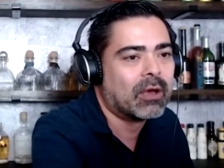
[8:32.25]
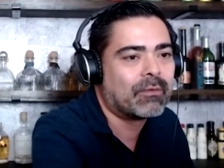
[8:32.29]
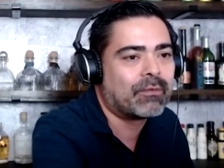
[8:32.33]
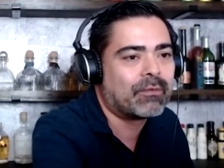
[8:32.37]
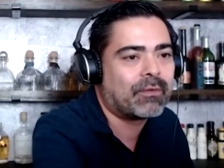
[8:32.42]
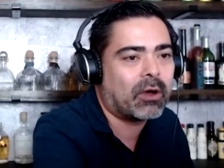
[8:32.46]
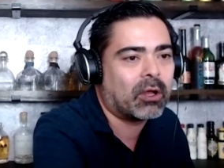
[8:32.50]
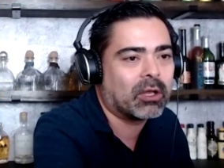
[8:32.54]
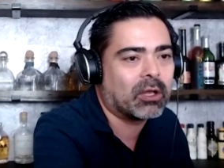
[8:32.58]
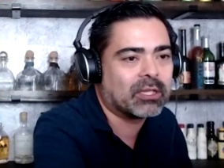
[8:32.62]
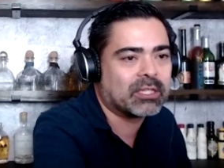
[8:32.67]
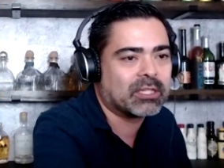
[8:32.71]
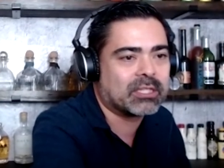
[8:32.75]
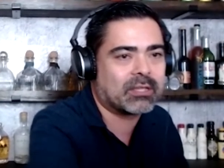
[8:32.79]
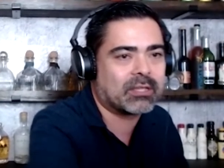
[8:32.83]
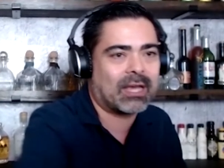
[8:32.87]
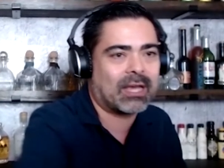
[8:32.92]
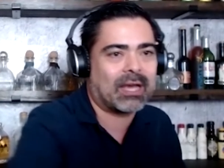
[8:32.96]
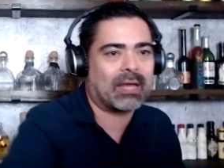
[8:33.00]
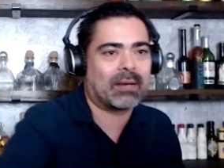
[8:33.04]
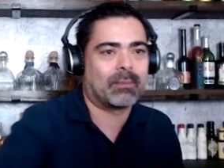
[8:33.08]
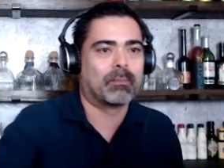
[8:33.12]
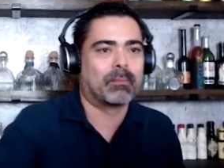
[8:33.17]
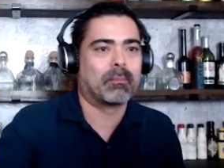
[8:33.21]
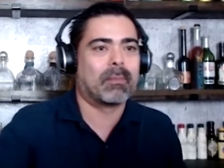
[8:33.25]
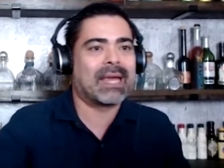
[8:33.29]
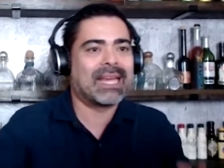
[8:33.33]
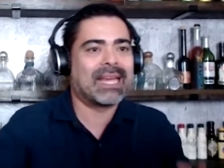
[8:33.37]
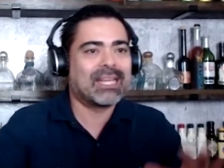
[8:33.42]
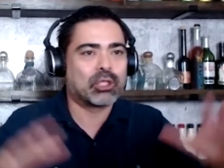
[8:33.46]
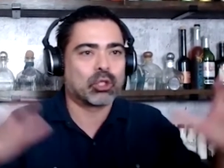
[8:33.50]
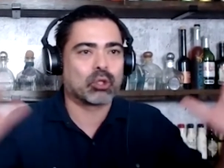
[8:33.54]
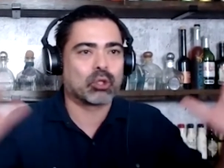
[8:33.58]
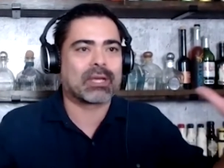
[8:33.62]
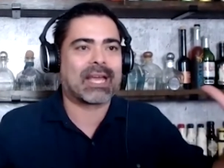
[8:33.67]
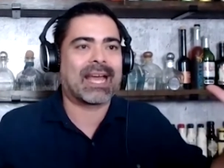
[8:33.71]
fall into that
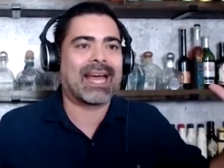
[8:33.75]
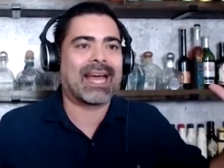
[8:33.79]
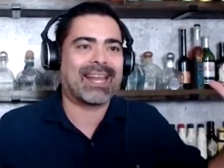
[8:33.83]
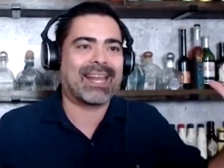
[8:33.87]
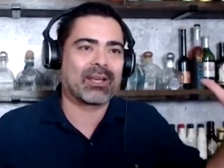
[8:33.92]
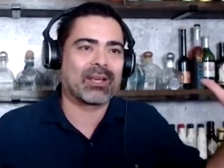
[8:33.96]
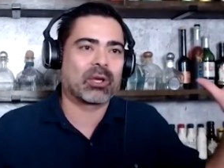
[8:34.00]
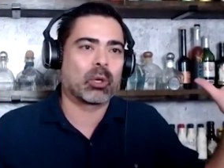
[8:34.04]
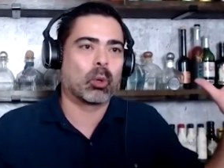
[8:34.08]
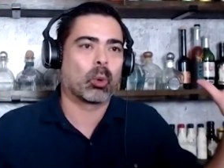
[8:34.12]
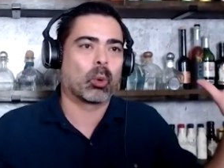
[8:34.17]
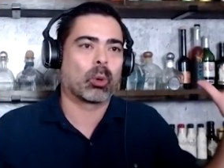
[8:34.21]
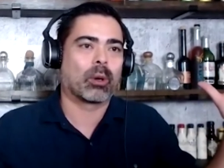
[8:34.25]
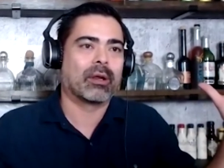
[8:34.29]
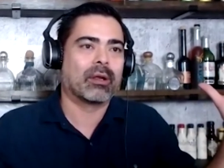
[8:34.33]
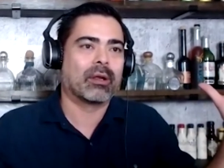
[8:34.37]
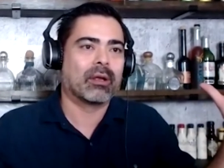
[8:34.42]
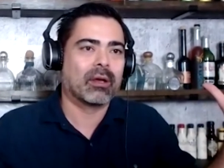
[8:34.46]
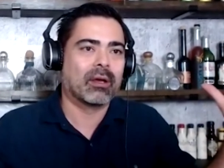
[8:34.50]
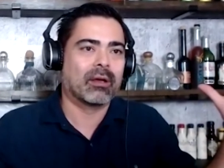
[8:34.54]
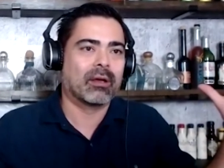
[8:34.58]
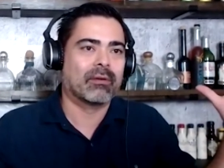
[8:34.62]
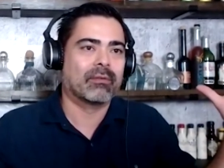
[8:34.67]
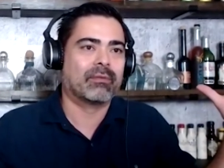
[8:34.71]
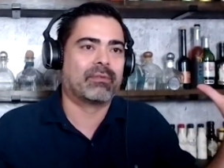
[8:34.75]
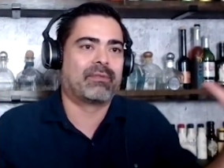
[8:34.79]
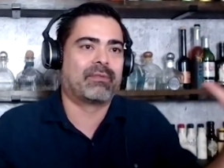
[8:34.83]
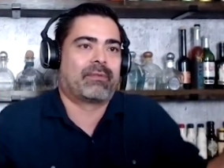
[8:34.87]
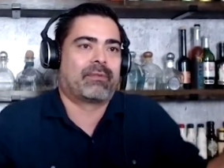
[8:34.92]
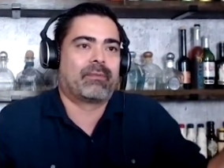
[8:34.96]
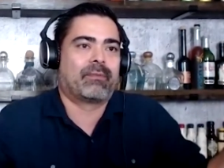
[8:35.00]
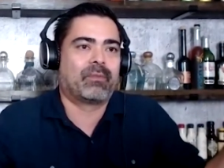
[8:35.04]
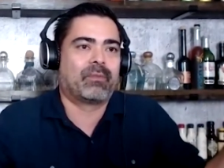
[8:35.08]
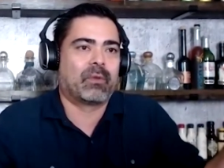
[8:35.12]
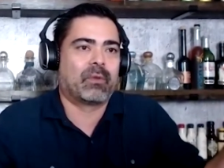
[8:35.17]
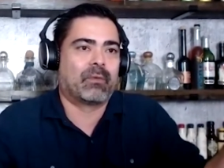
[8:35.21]
major category of
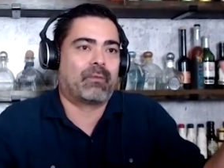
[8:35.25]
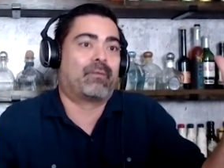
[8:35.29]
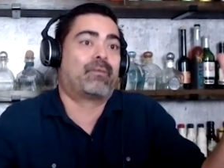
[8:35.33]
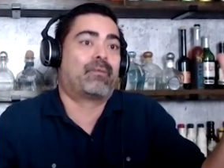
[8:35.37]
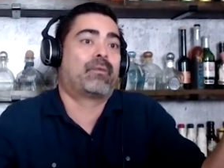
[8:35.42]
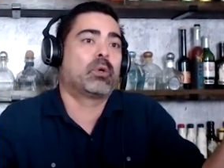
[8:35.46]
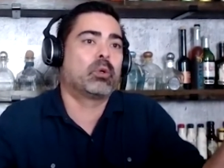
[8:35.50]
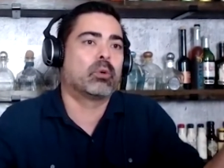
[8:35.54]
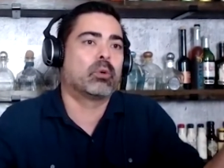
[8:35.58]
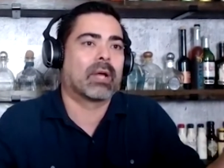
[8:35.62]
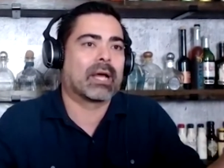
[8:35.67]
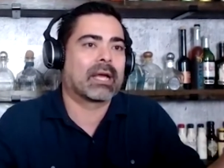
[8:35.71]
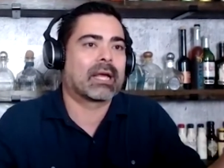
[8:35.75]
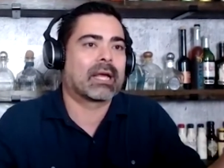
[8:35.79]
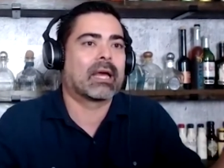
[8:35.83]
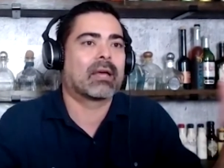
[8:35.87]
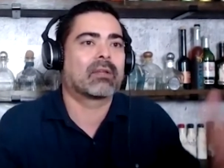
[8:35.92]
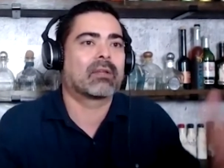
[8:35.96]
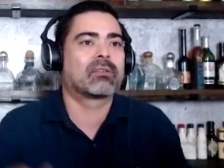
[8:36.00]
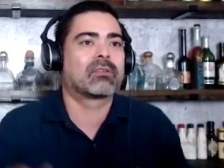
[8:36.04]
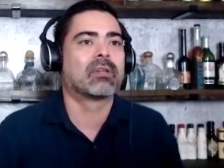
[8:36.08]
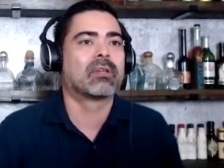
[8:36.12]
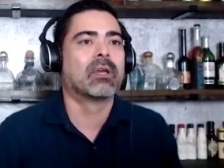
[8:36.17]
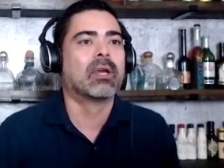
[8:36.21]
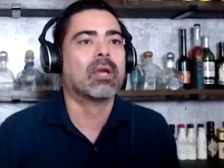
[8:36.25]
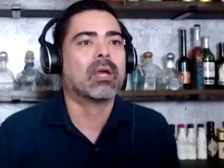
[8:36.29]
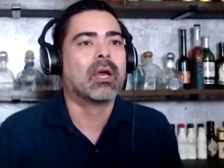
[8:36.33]
food, I guess.